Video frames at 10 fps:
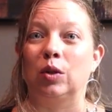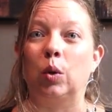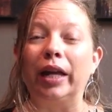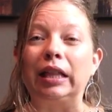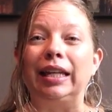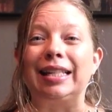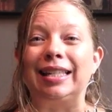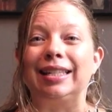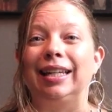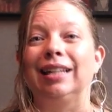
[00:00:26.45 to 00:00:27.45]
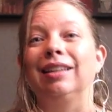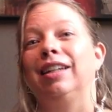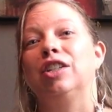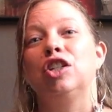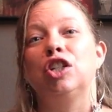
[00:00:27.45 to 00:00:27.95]
quickly and
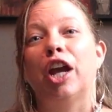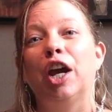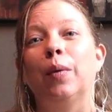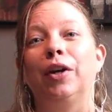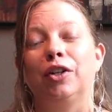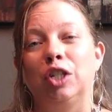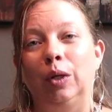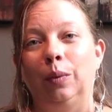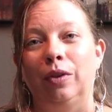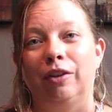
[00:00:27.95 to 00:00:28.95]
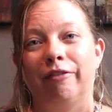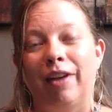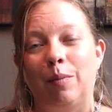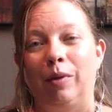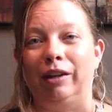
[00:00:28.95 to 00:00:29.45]
succinctly share what you're doing with your
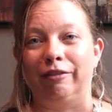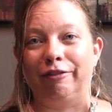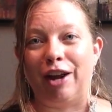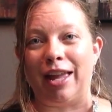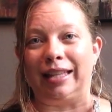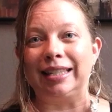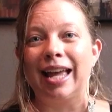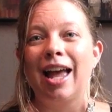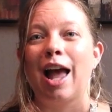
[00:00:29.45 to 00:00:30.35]
family and friends,